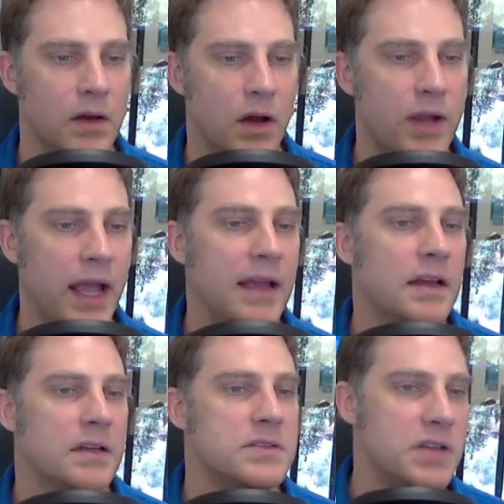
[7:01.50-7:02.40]
Okay,
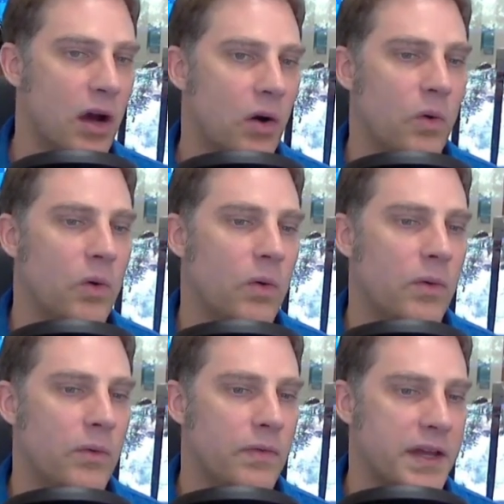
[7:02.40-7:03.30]
so
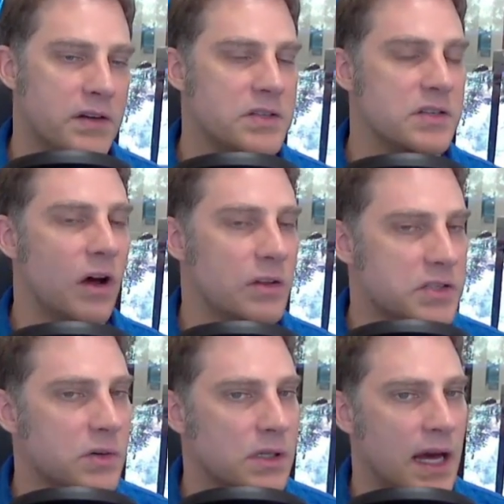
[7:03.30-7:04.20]
there's
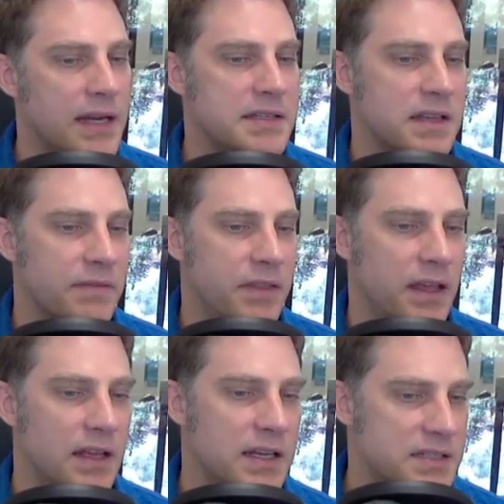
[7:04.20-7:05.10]
also a lot of stuff
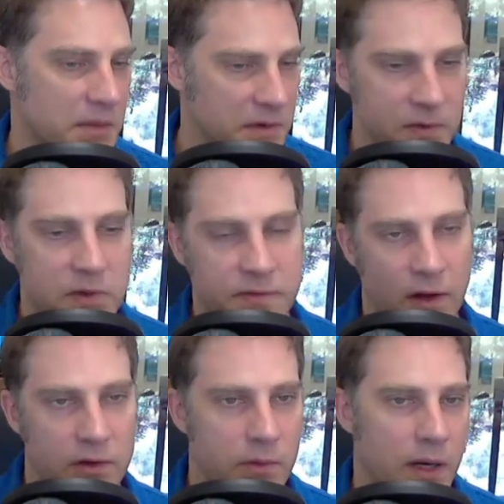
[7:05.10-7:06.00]
that some of it would
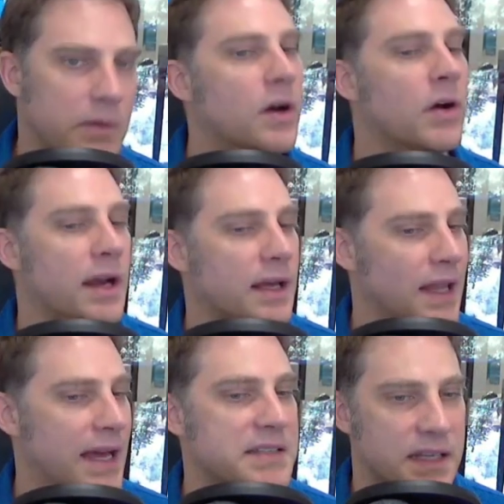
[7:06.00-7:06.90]
fall under what I would call kind of
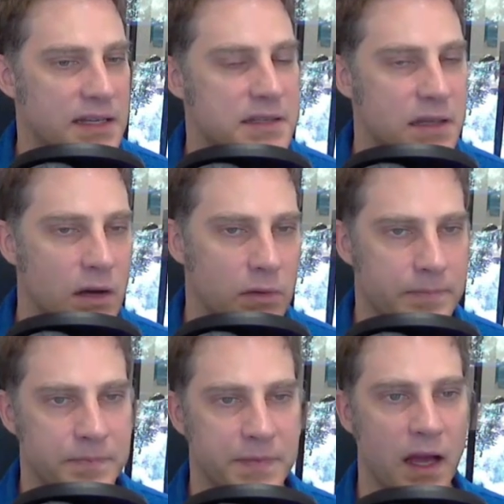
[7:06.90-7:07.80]
classic SEO,
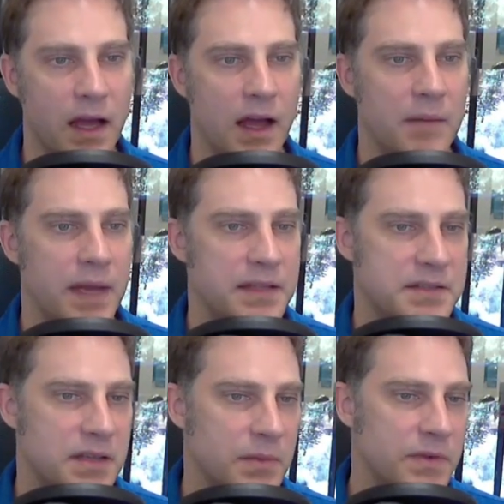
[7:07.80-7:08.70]
and
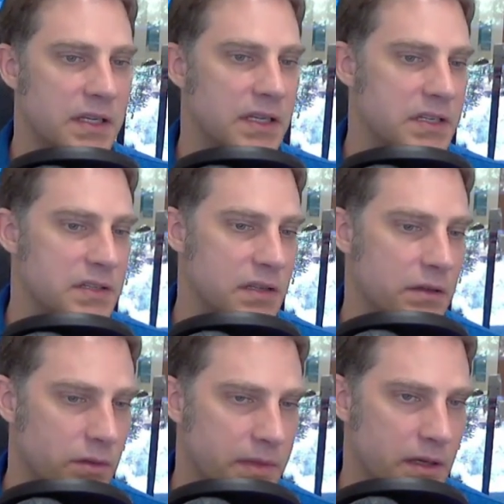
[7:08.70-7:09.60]
some of it is a
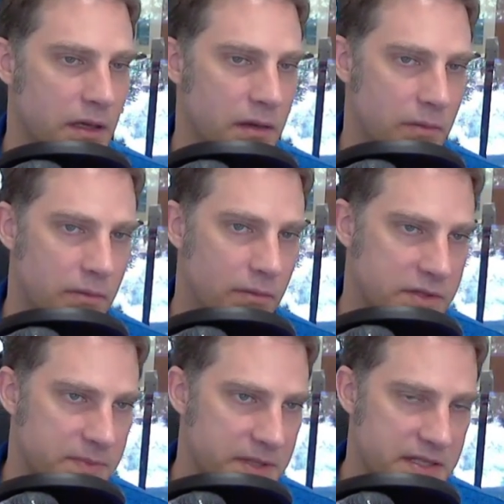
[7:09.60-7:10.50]
little bit
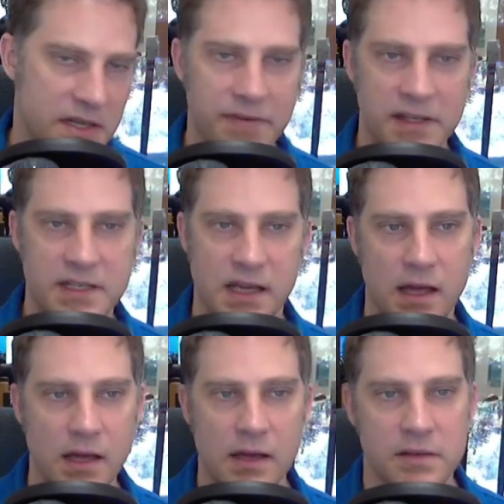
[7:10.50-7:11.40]
specific
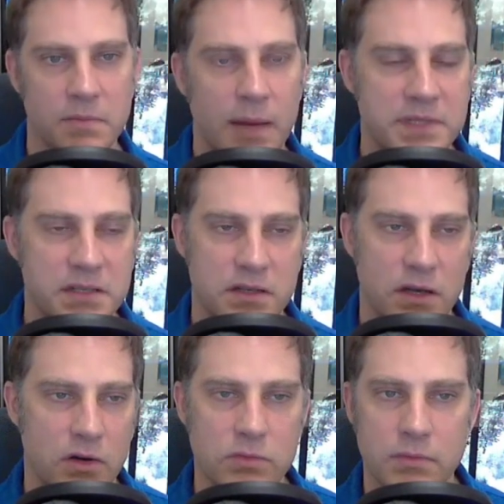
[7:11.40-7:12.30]
to Maps
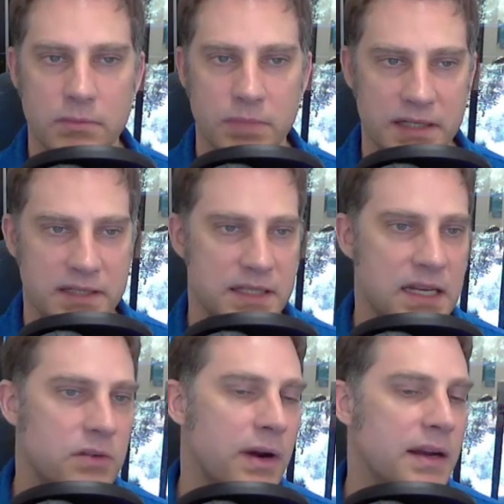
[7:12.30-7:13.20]
SEO, but it's
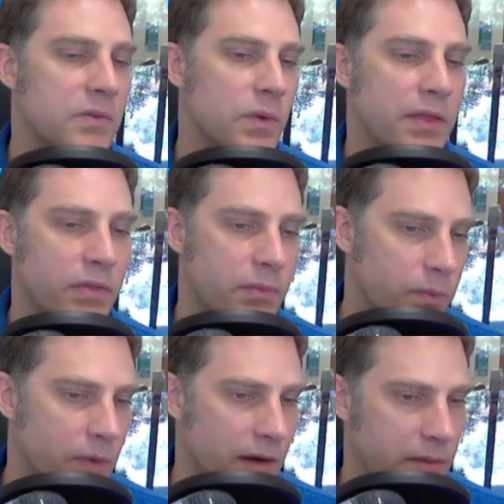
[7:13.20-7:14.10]
integrated with
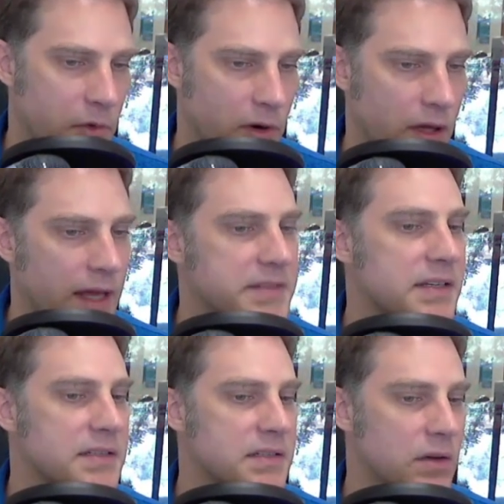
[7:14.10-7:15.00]
kind of the more classic
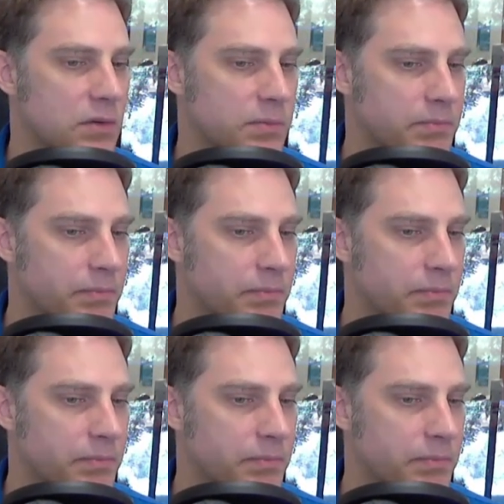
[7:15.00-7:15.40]
SEO